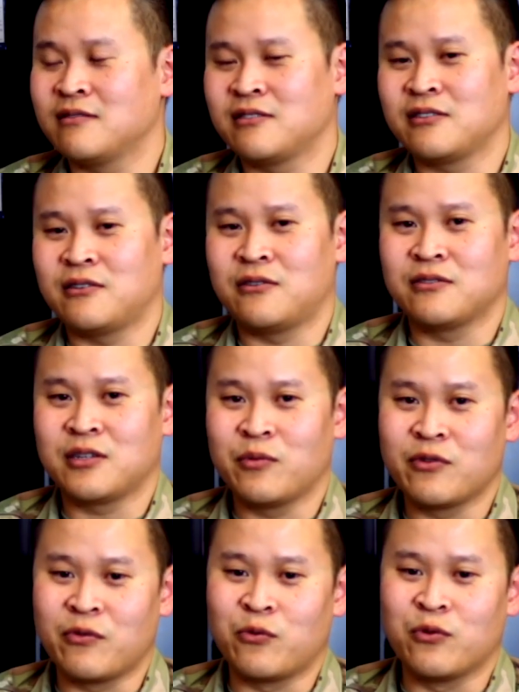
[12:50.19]
So
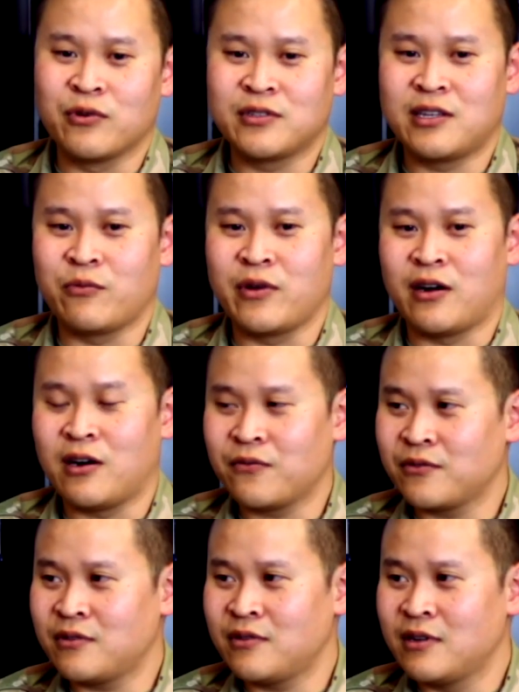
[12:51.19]
some of the rewards that we
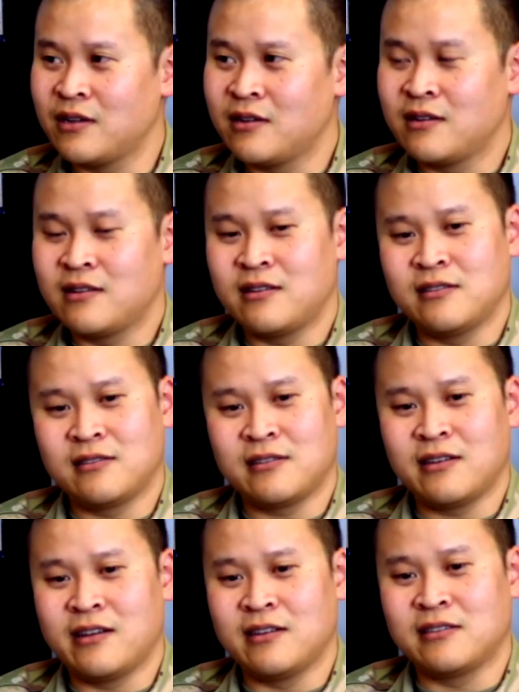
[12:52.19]
offer
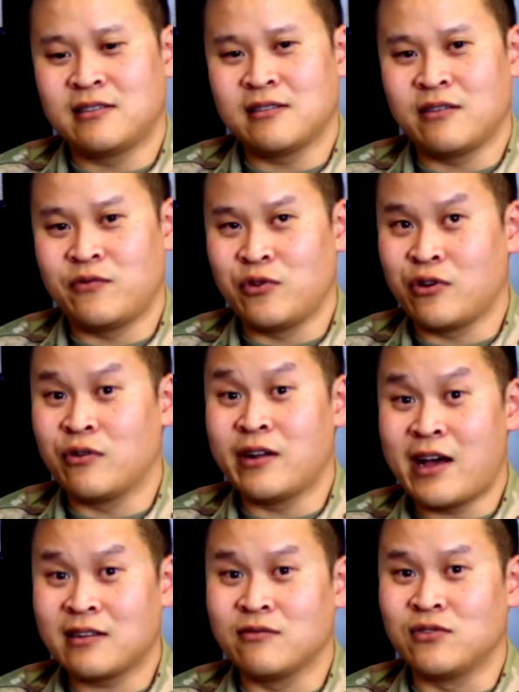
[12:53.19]
is if you go
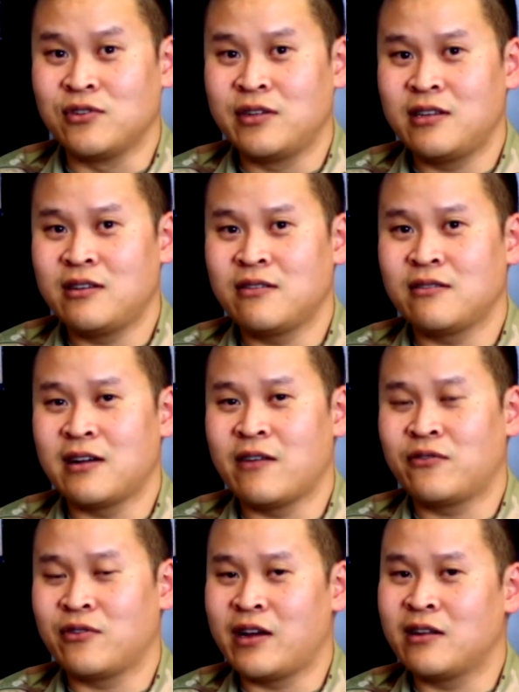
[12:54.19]
into active duty,
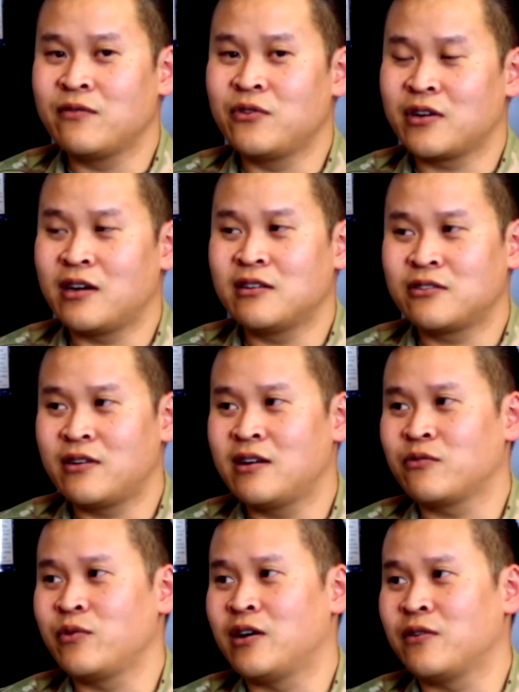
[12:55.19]
after end of your
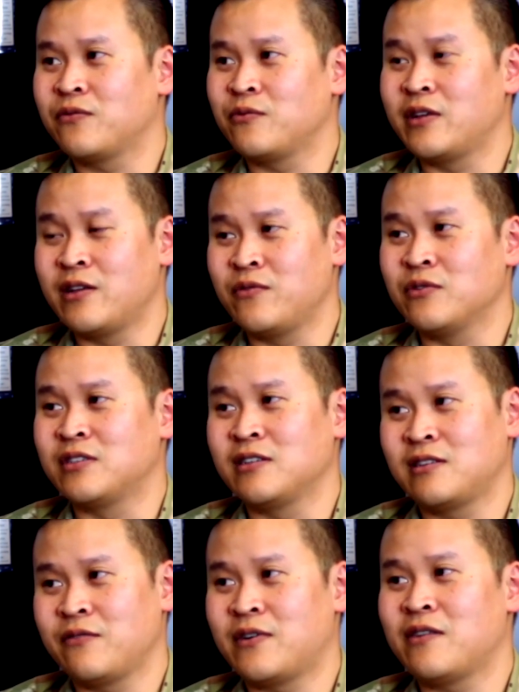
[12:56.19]
contract, we give you a
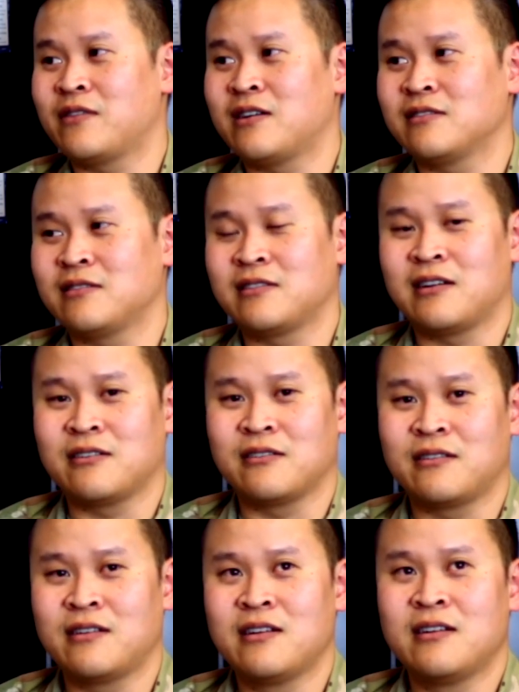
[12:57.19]

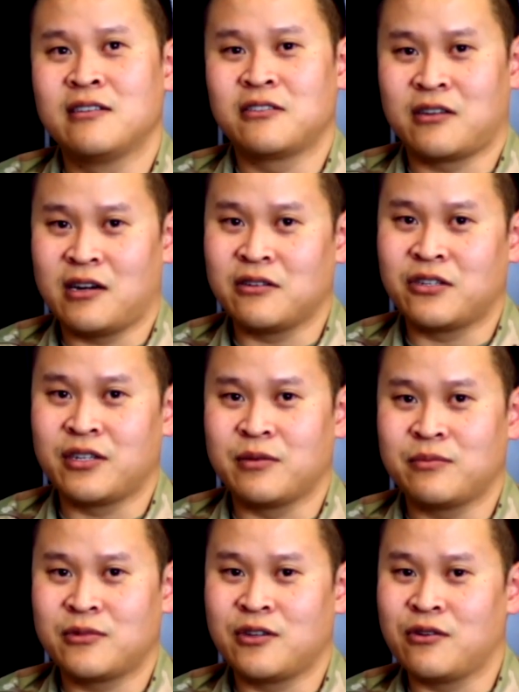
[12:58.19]
$65,000
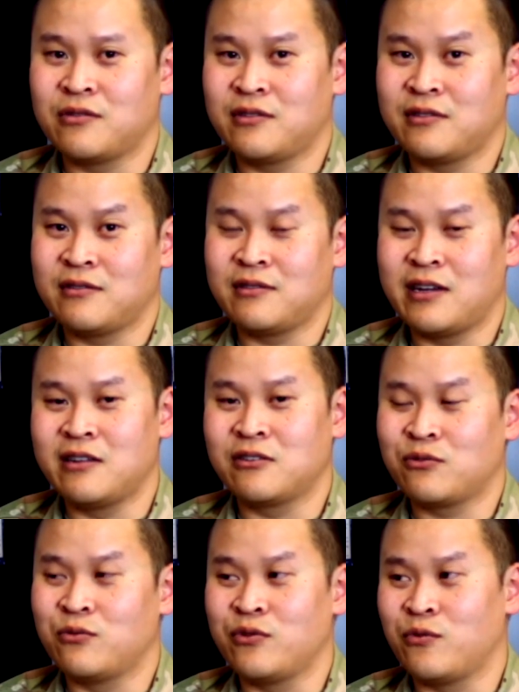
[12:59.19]
scholarship to go to any
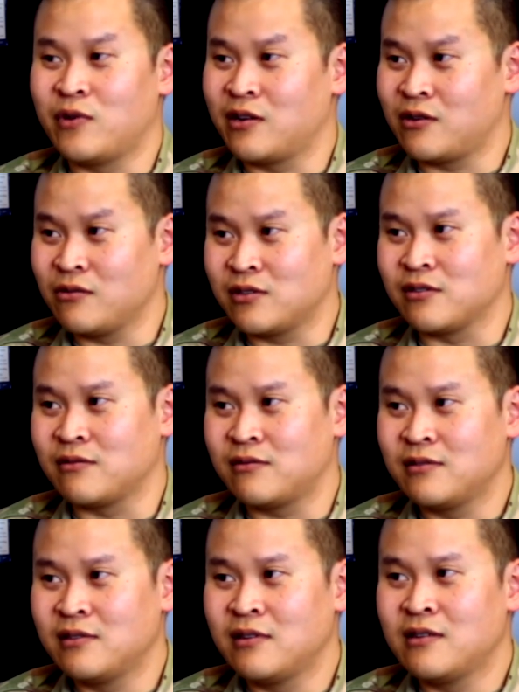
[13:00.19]
school you want to go to.
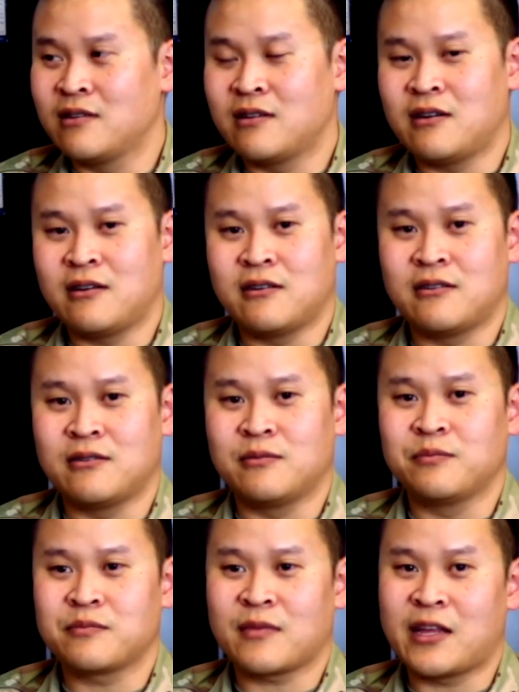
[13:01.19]

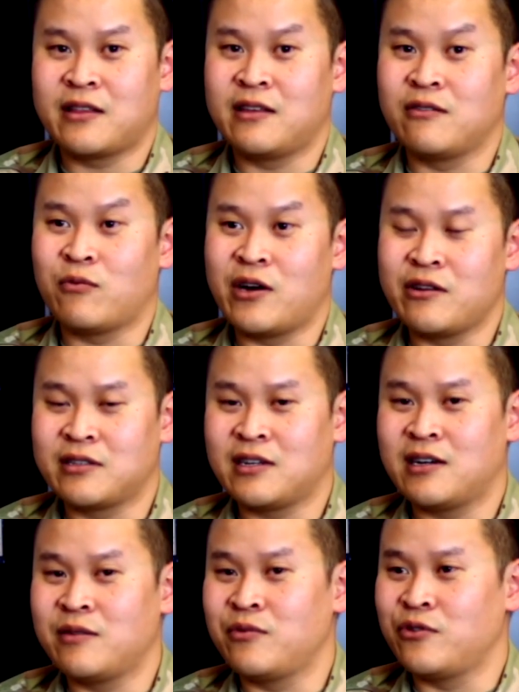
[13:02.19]
And then while
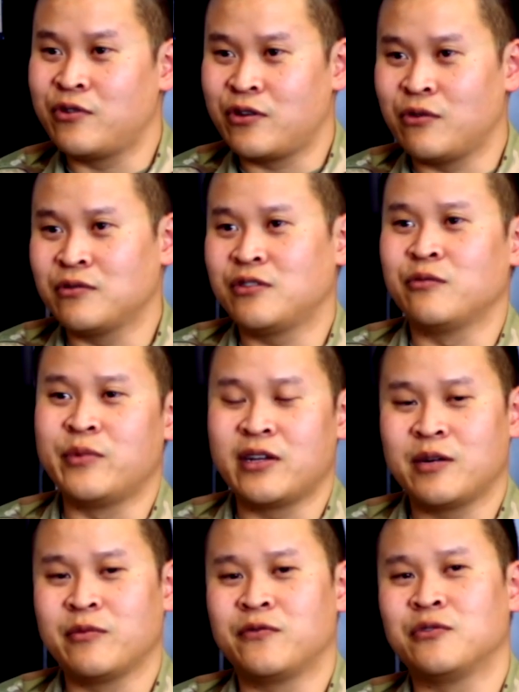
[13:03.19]
you're going to
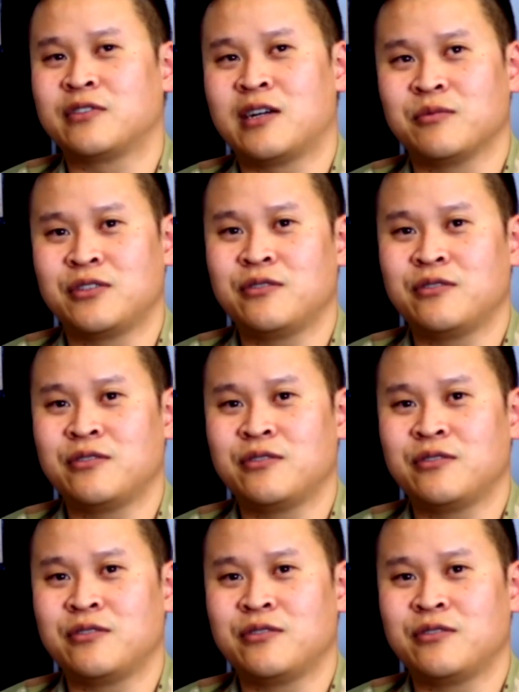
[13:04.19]
become a full-time